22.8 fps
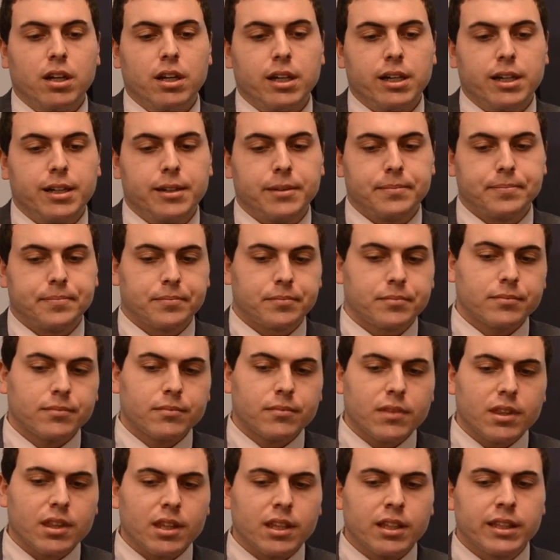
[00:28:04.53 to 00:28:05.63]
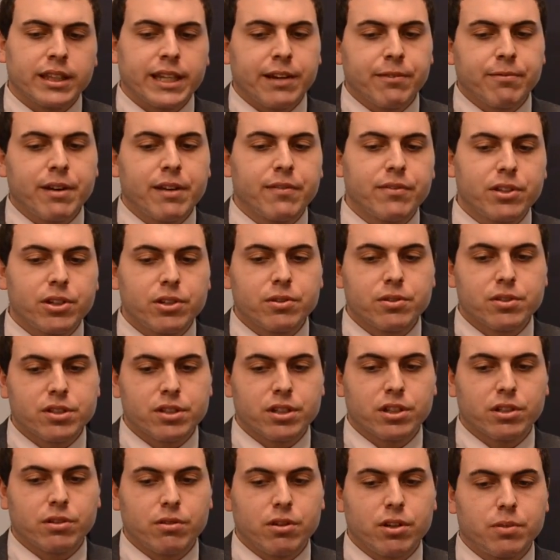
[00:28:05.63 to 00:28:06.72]
That revenue is
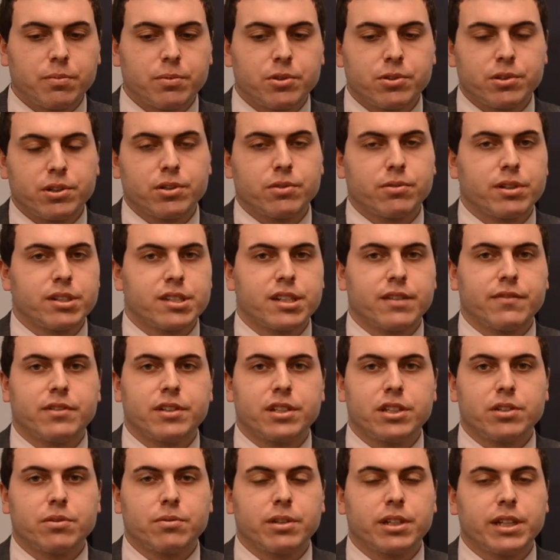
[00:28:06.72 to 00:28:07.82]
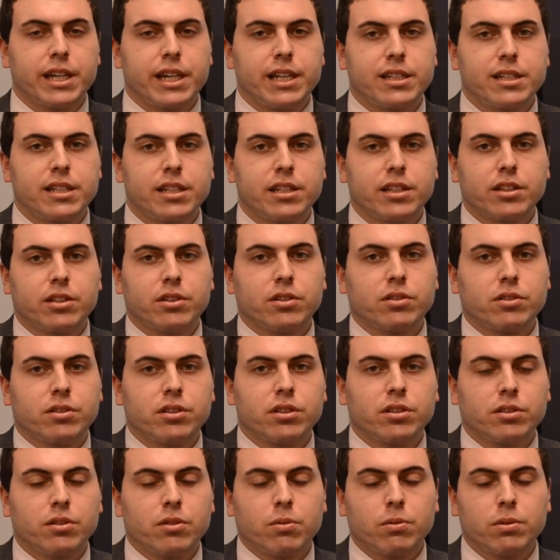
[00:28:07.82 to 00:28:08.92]
going to grow between 2017 and 2018,
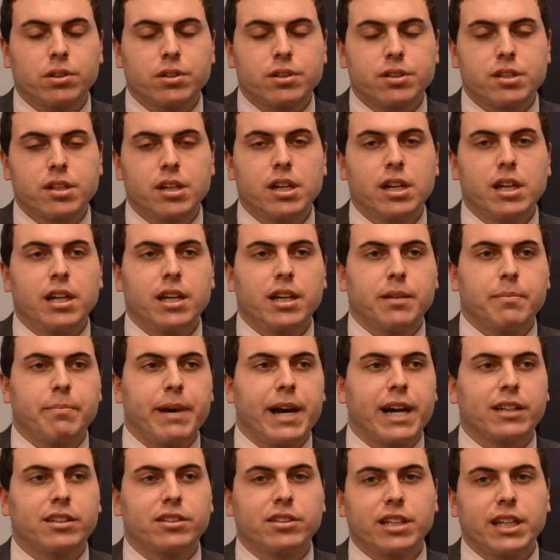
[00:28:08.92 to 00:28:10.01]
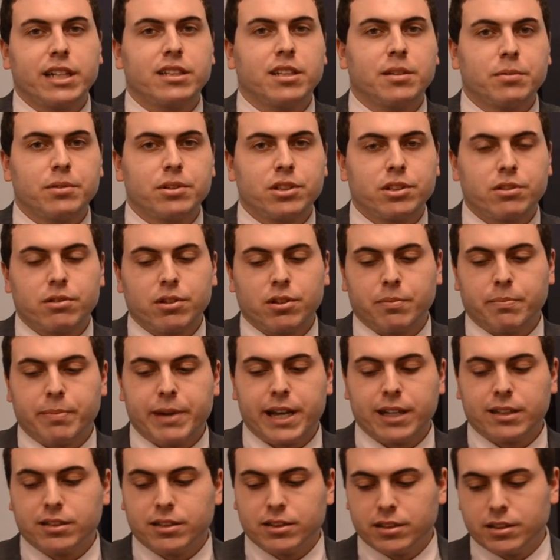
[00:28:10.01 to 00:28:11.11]
the quarters, back to that double-digit growth,
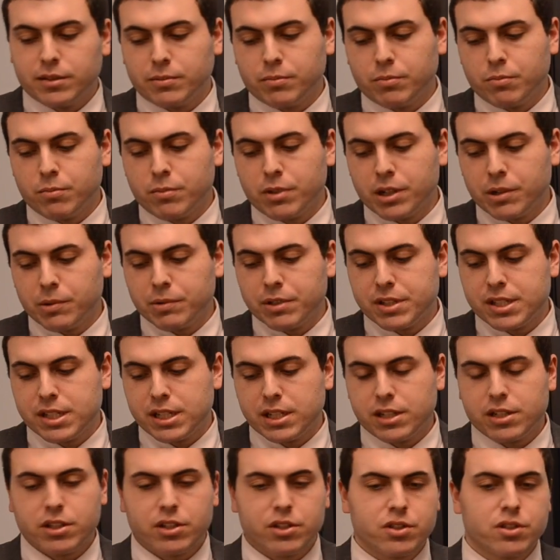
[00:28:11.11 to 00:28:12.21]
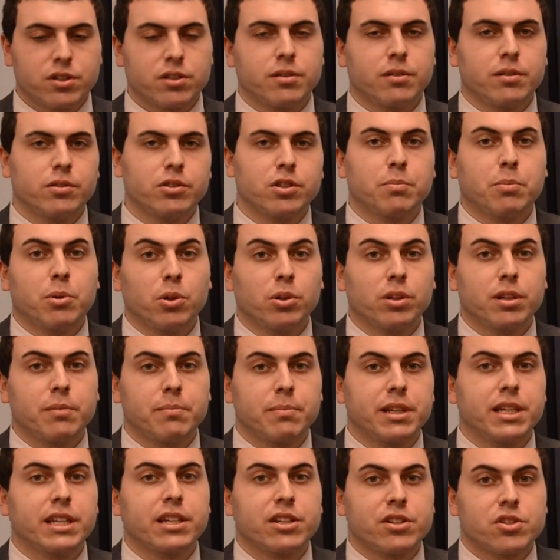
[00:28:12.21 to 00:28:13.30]
back to where we've seen Chipotle
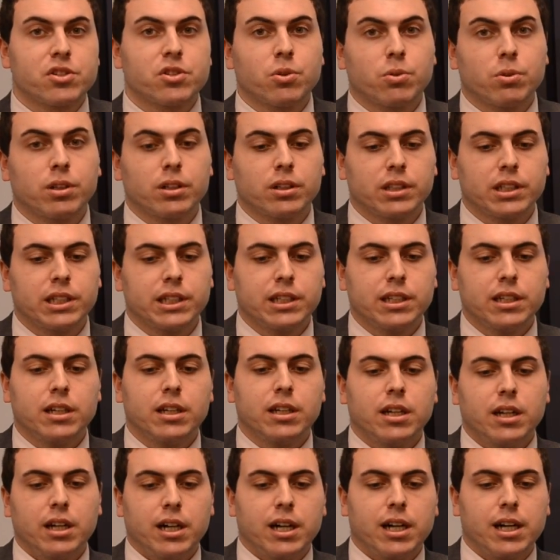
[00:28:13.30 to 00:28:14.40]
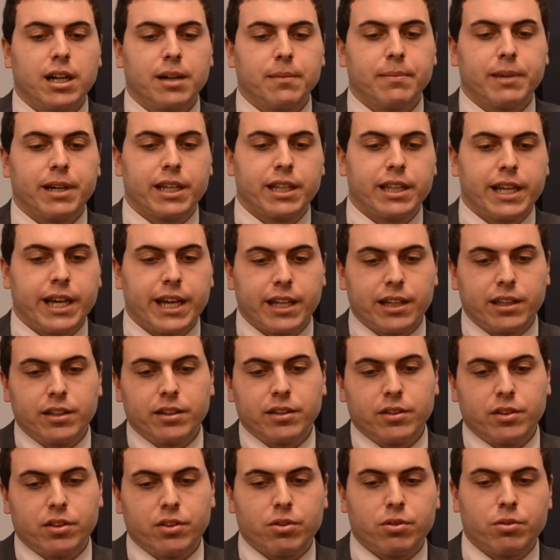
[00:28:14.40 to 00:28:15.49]
be historically. And that
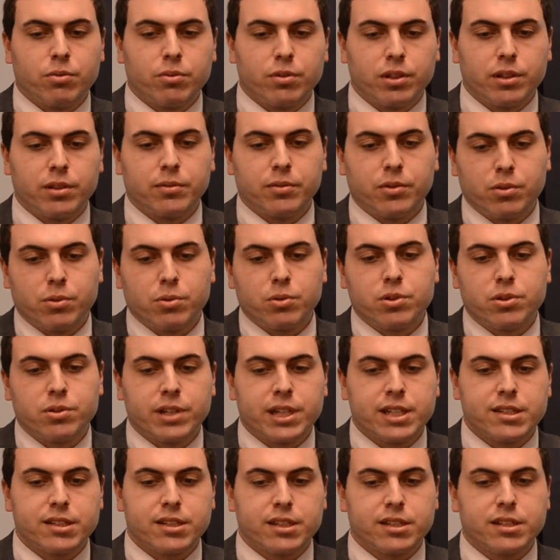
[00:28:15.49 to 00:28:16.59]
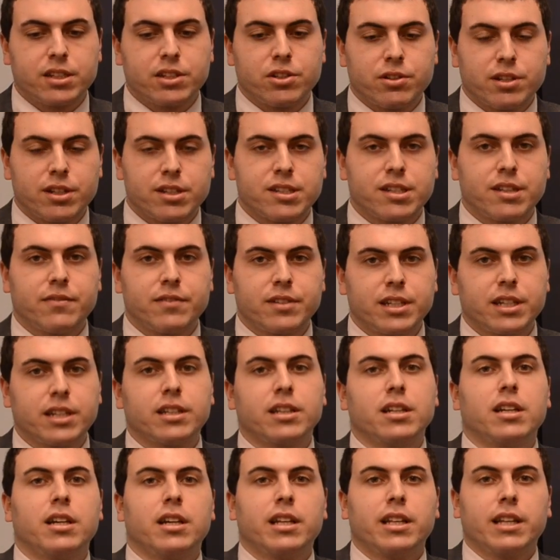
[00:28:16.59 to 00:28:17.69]
through 2016, 2017,
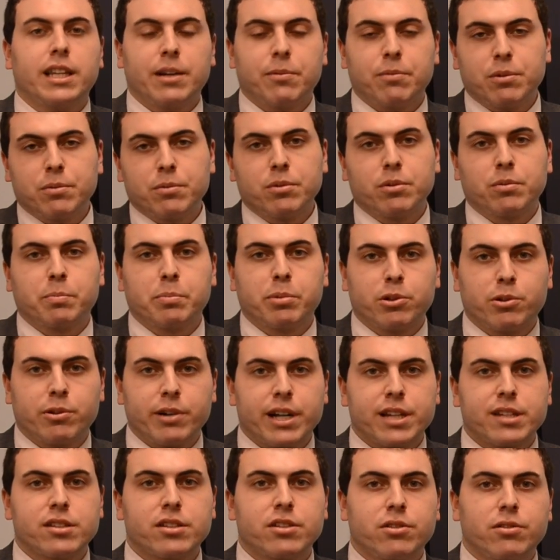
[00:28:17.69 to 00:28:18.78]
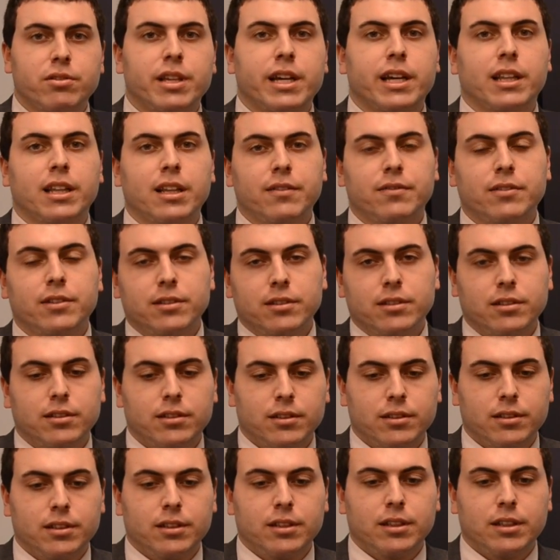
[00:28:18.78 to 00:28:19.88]
that we will progress to that level.
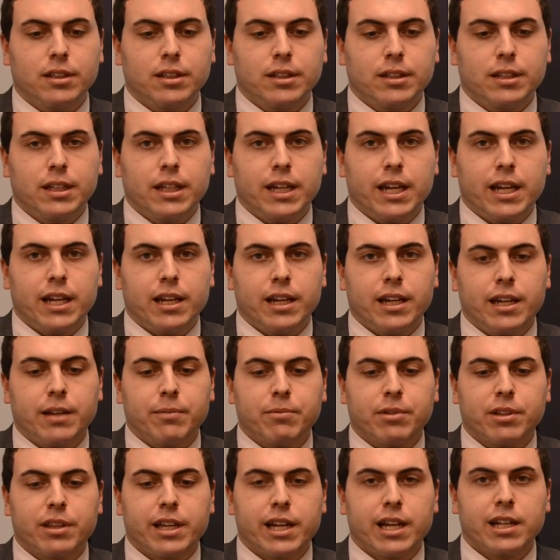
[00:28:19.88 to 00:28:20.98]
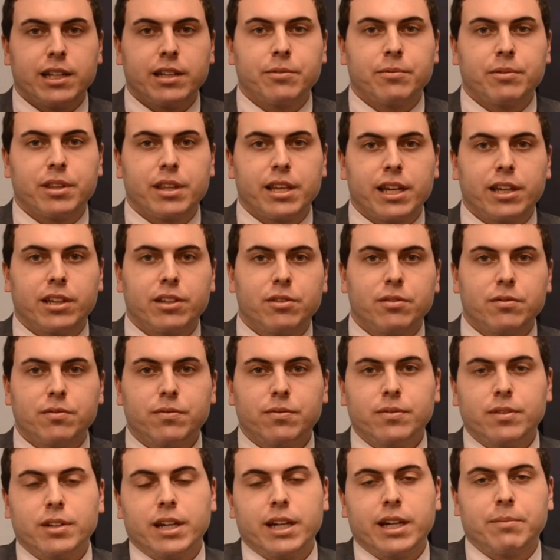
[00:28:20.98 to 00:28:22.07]
And with that, we thank you,
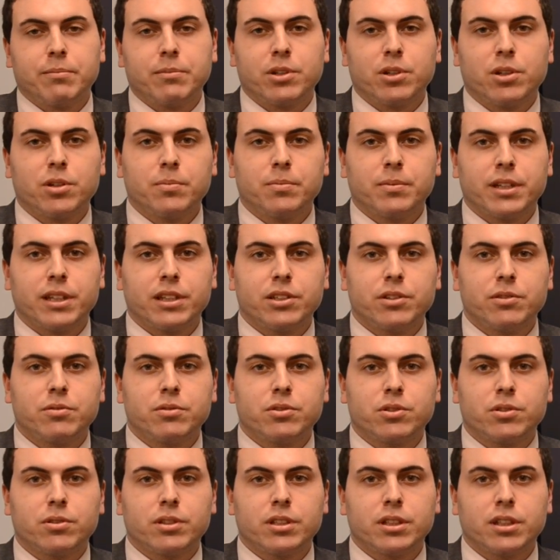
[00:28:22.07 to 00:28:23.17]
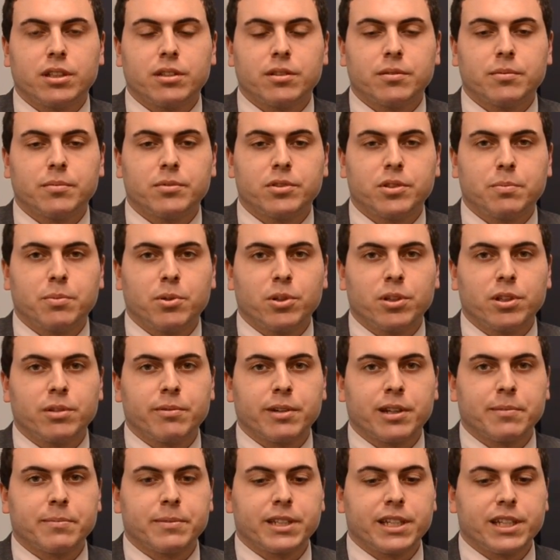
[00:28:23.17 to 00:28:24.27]
and we hope that you enjoyed our Chipotle
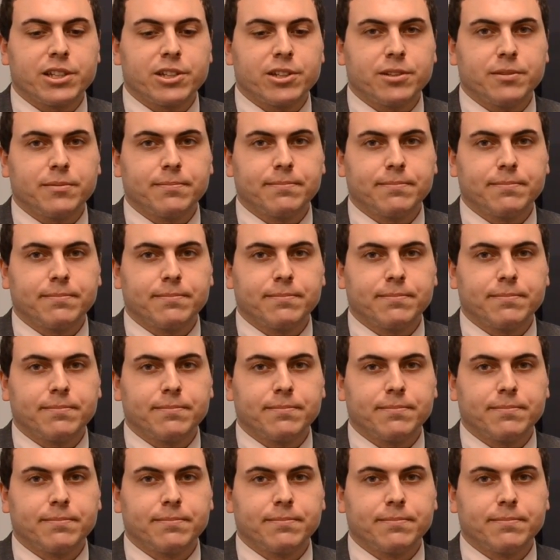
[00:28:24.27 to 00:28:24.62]
recommendation.